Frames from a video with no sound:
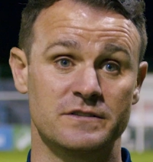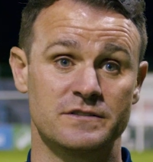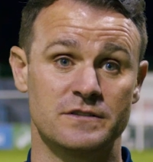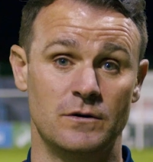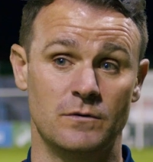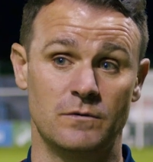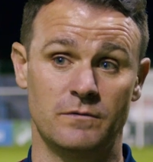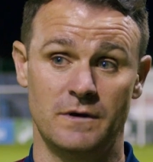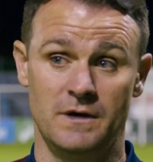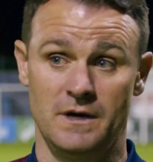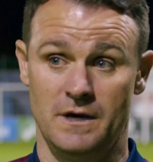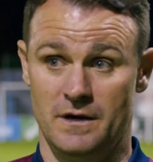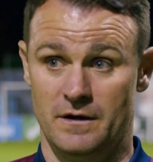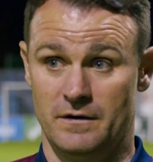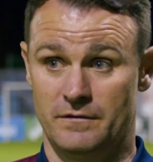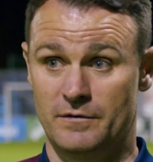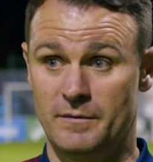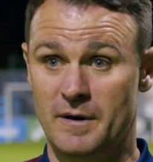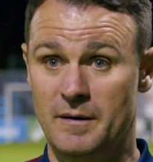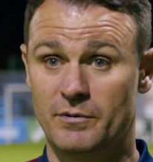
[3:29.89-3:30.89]
So
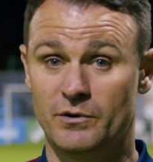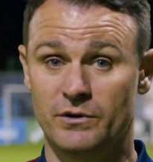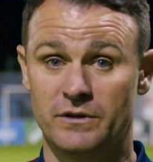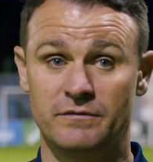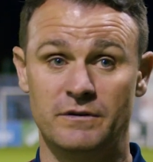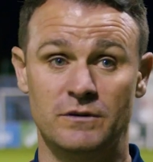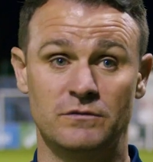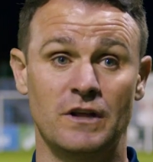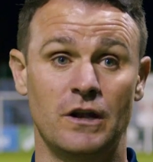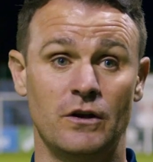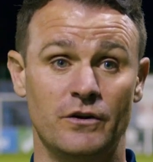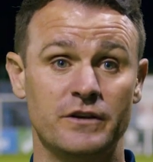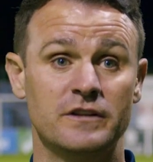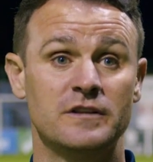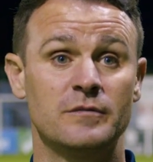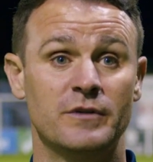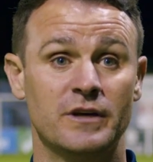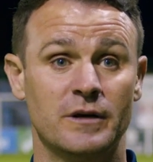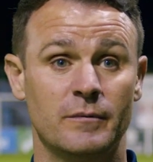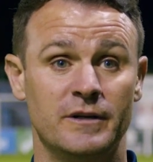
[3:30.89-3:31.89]
from our point of view, delighted
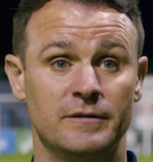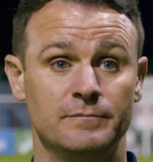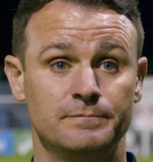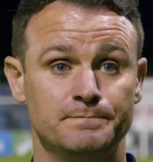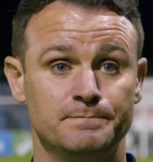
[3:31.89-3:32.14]
to bring him in.